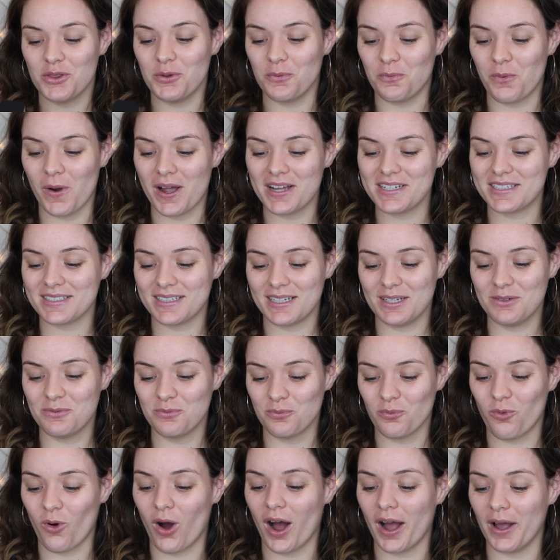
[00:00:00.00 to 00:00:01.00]
the Wet
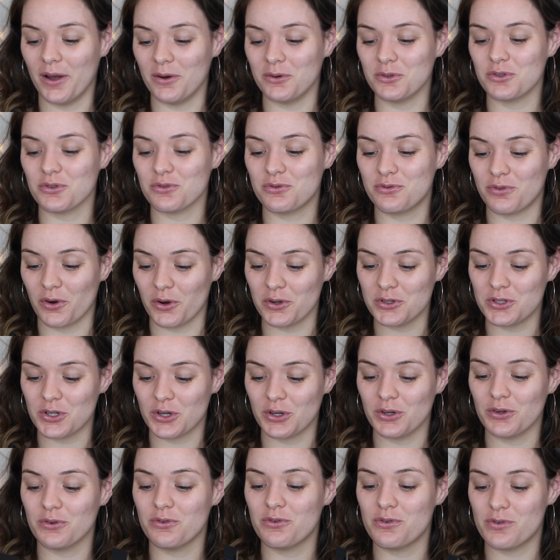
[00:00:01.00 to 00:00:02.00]
n Wild
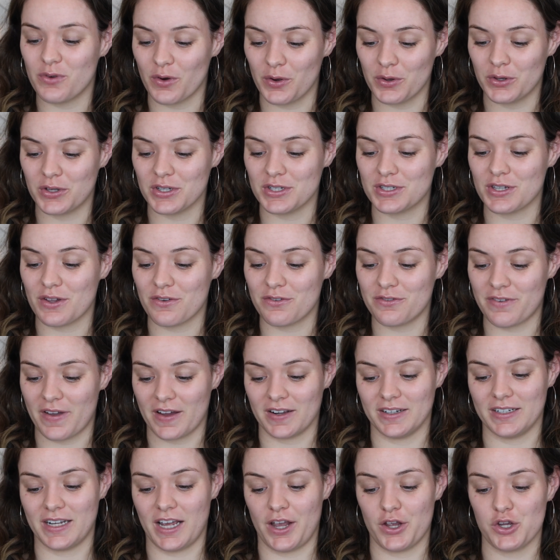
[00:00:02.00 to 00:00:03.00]
Photo Focus
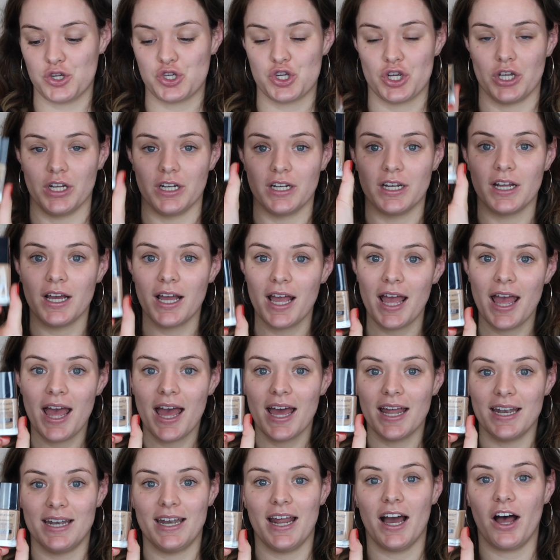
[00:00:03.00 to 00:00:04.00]
Foundation.
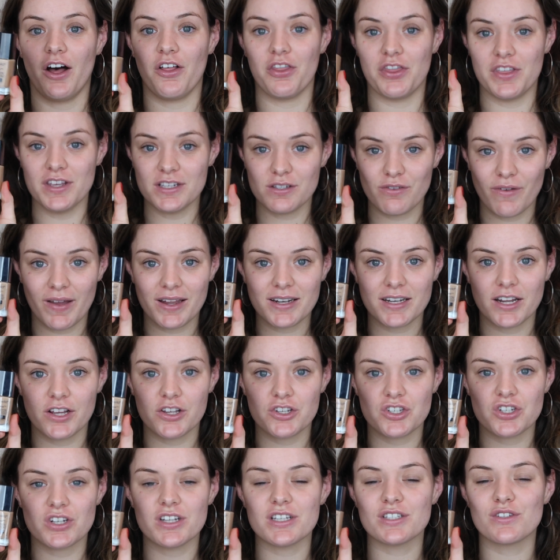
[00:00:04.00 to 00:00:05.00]
Now this
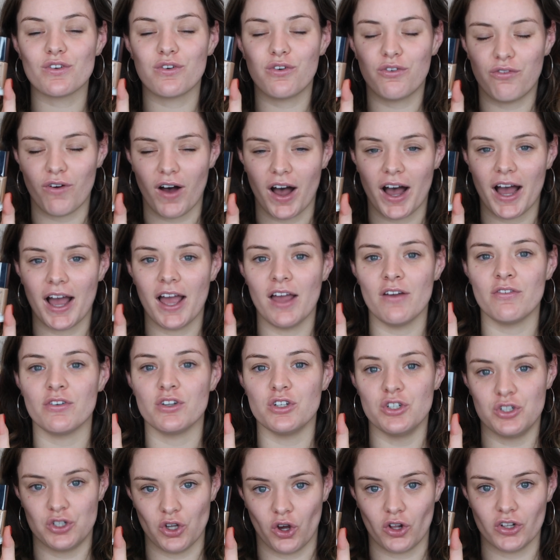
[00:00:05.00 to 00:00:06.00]
foundation is
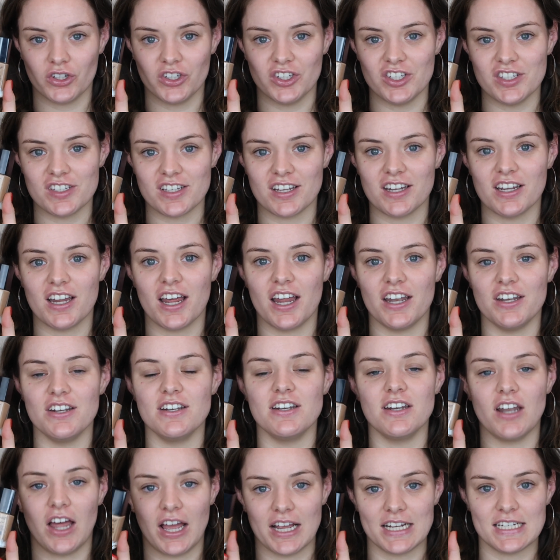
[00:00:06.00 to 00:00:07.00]

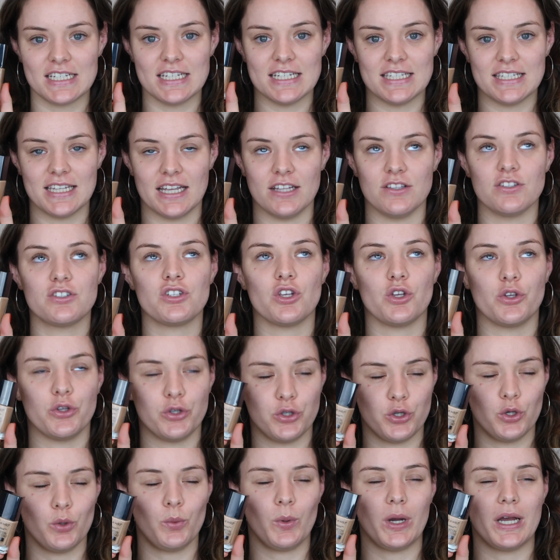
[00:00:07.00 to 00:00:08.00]
$5.90
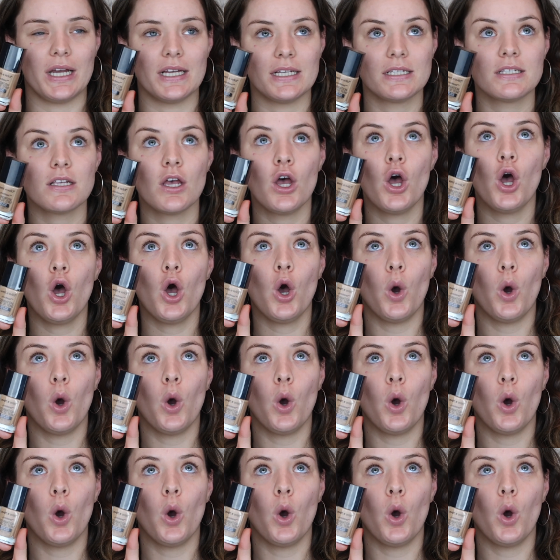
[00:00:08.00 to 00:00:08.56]
US,